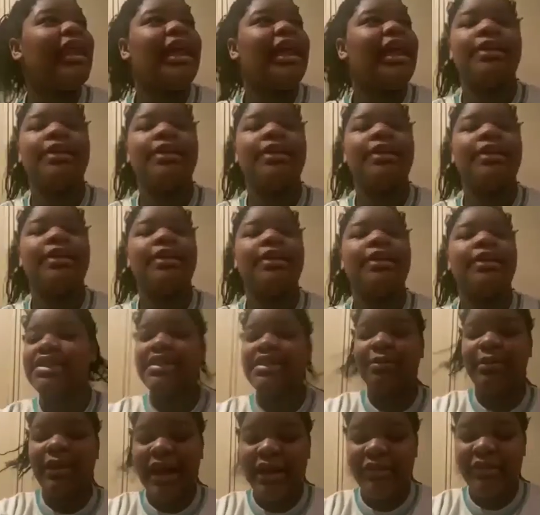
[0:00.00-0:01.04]
such as a
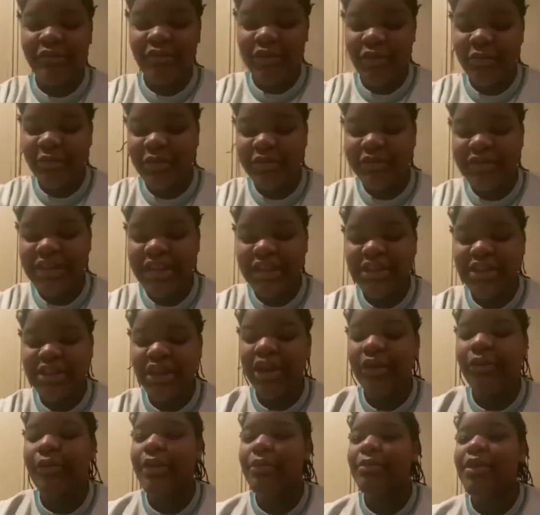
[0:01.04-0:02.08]
platform of TikTok
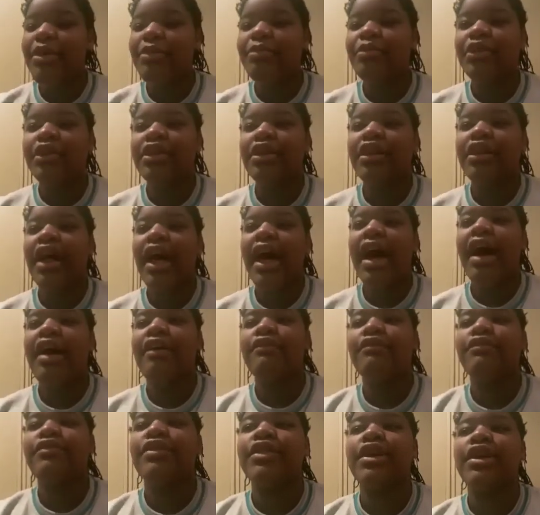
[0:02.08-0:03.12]
where people have
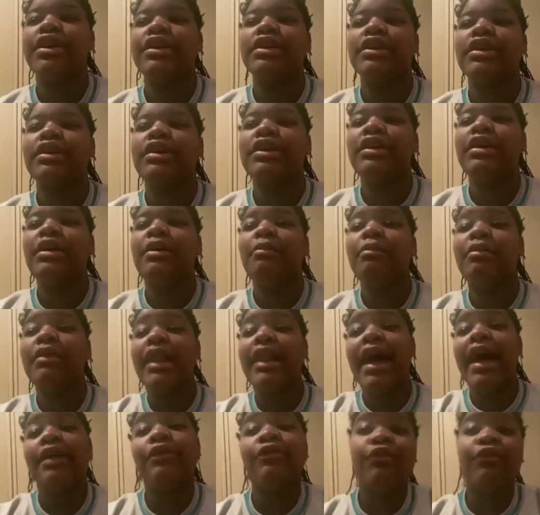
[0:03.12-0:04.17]
the
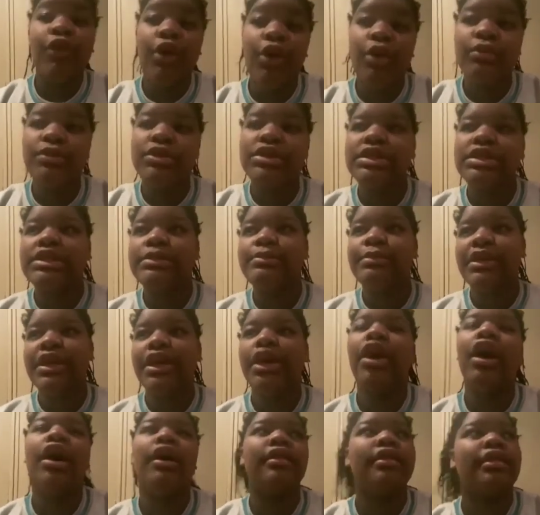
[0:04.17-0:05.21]
platform to speak
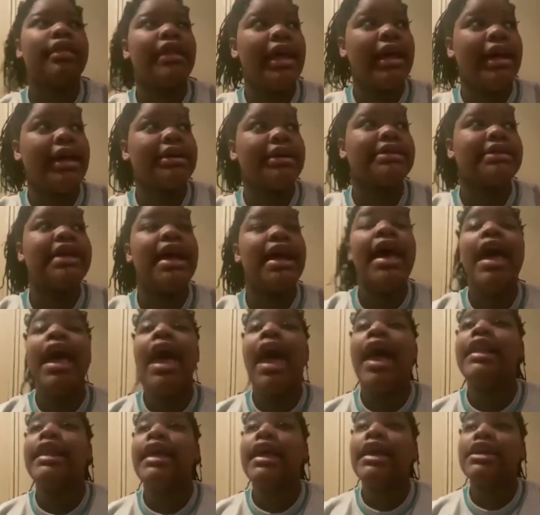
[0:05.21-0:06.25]
on things
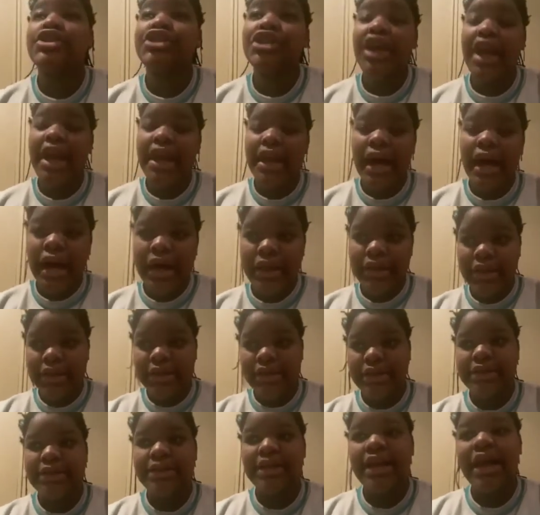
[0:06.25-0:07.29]
and educate
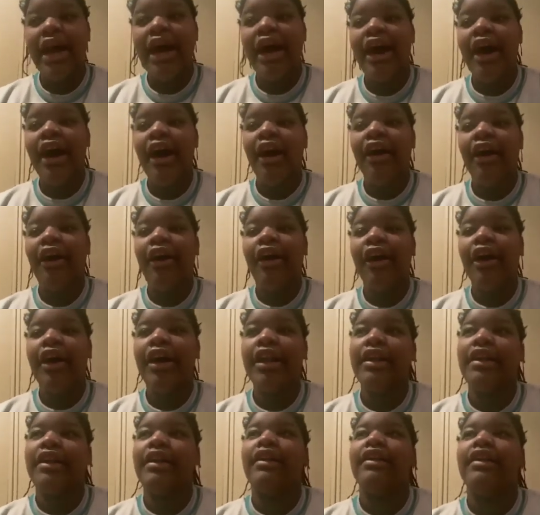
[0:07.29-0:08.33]
others
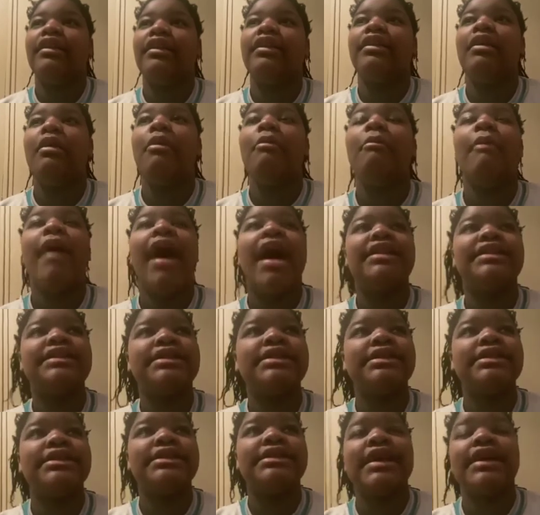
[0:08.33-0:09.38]
on
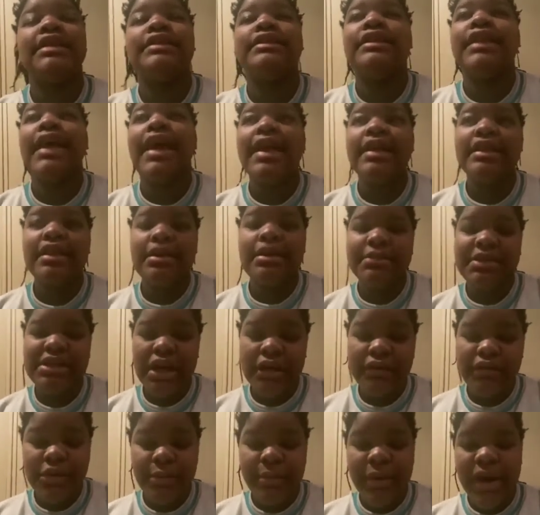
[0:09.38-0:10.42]
matters that they
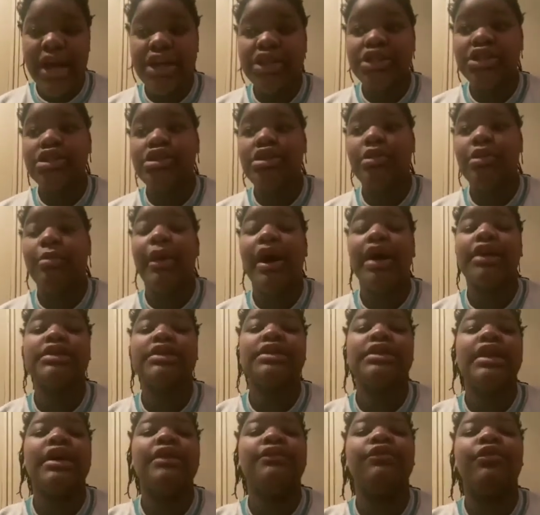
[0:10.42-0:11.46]
themselves are passionate about, and
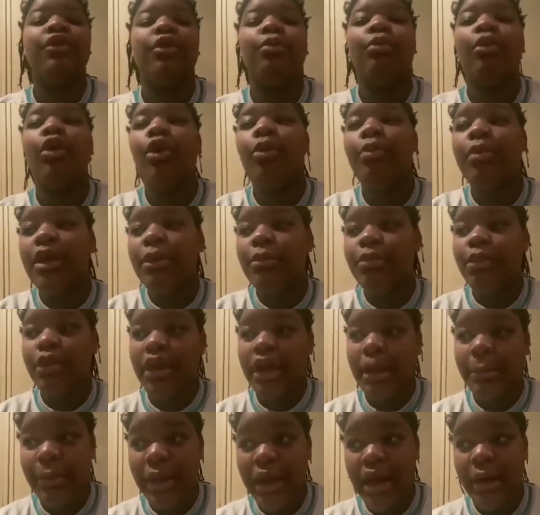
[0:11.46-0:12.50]
therefore more people could
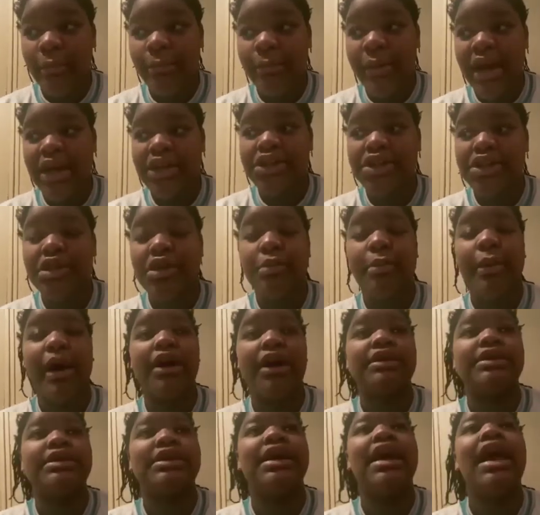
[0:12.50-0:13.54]
become passionate about
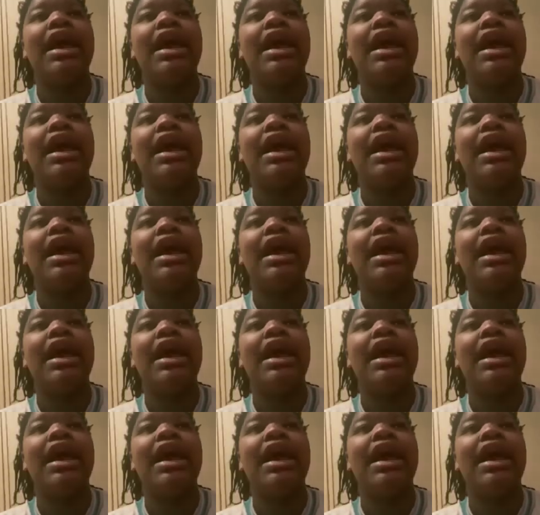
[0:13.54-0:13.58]
it,